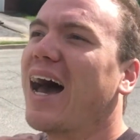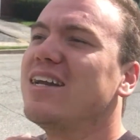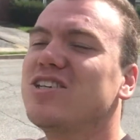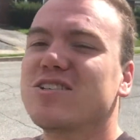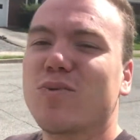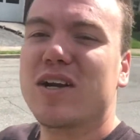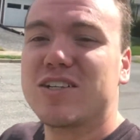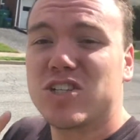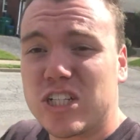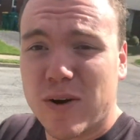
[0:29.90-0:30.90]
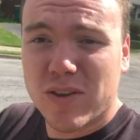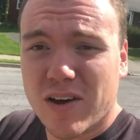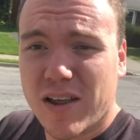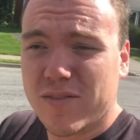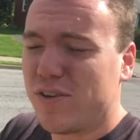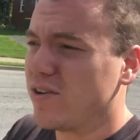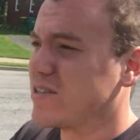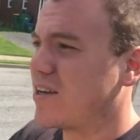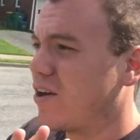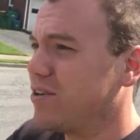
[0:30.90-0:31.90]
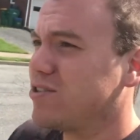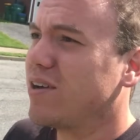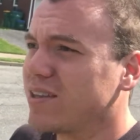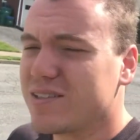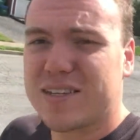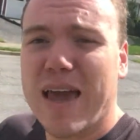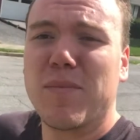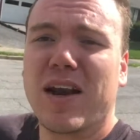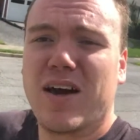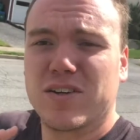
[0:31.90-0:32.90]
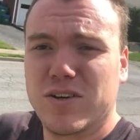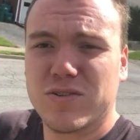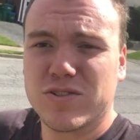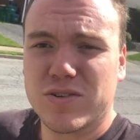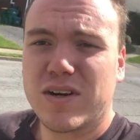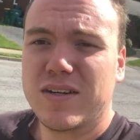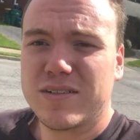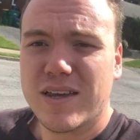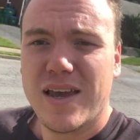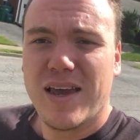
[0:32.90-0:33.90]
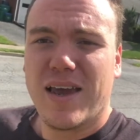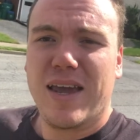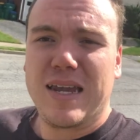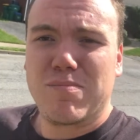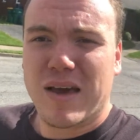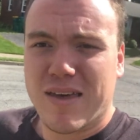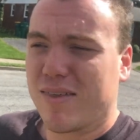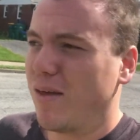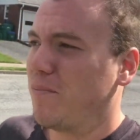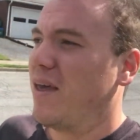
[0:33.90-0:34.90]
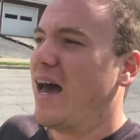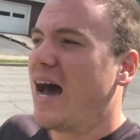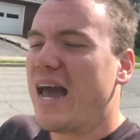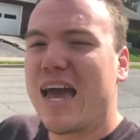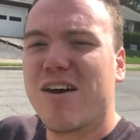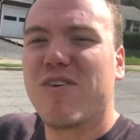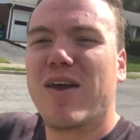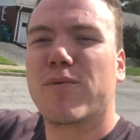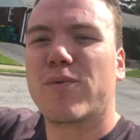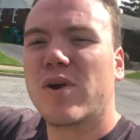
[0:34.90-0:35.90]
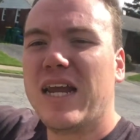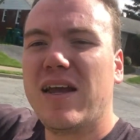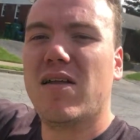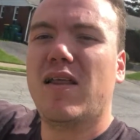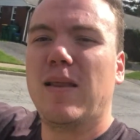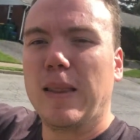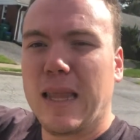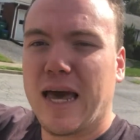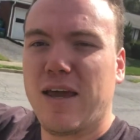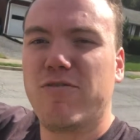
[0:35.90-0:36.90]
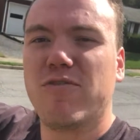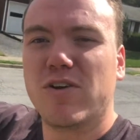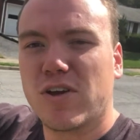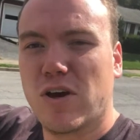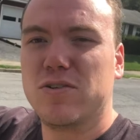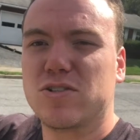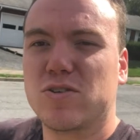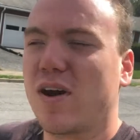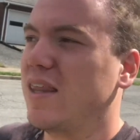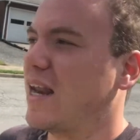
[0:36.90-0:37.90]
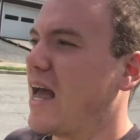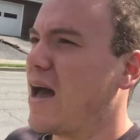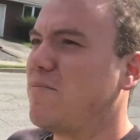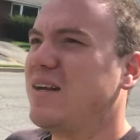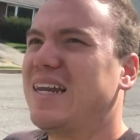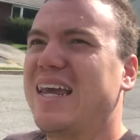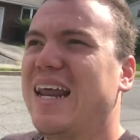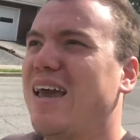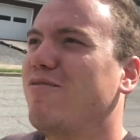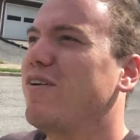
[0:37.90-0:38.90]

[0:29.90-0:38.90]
I just wanted to share with all of you, because I know he's doing this segment on ghost stories in Bethlehem. I have a real life ghost story that happened in